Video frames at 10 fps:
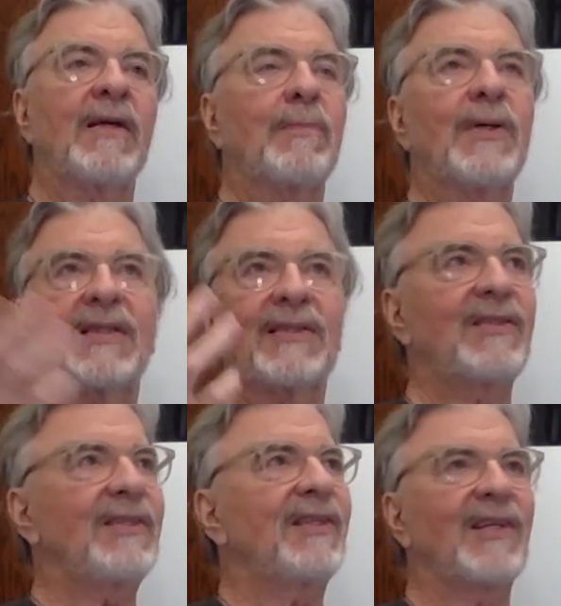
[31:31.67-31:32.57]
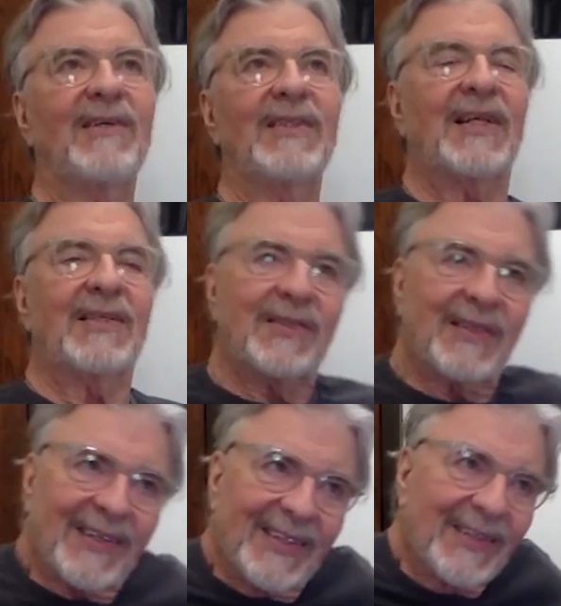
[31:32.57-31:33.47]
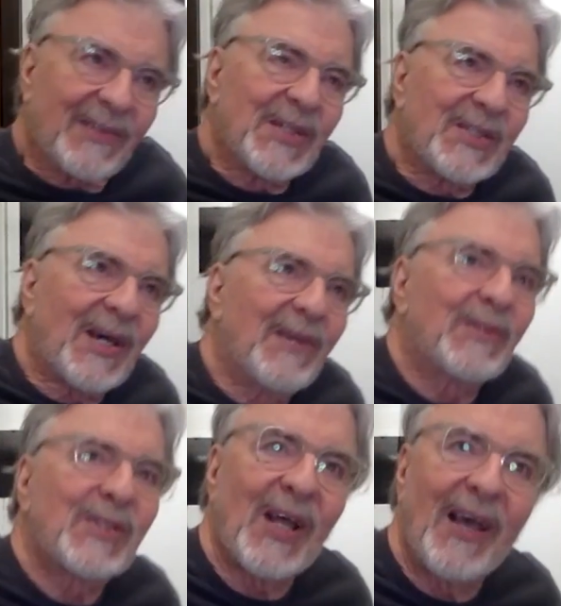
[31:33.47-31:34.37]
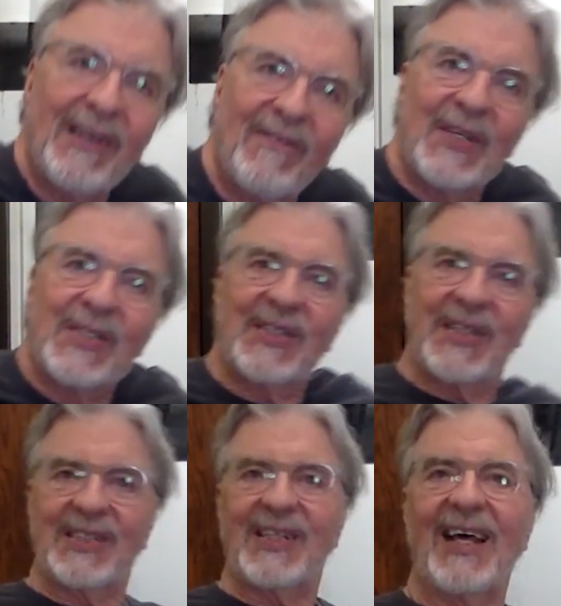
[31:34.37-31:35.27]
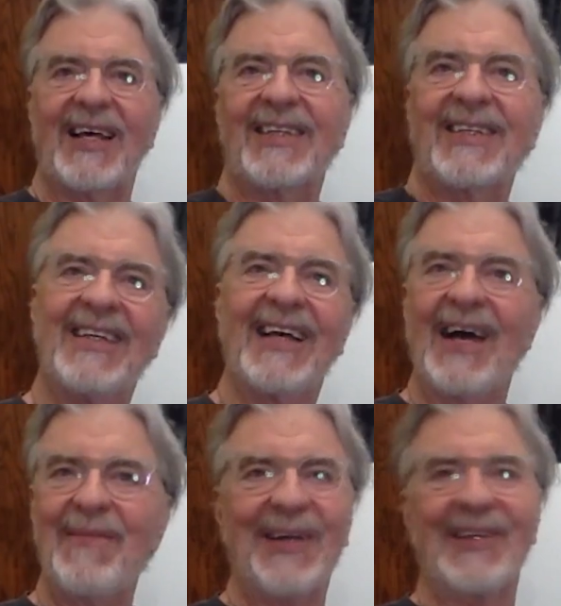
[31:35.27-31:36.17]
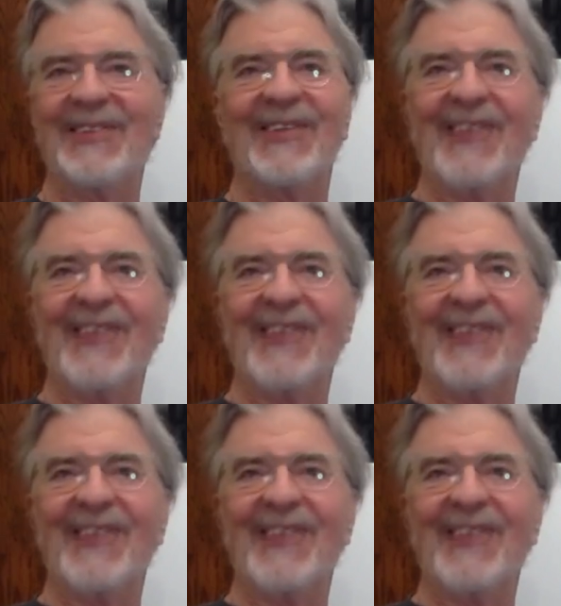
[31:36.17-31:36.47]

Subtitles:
But, there's this other side of us that's like, I'm not going to do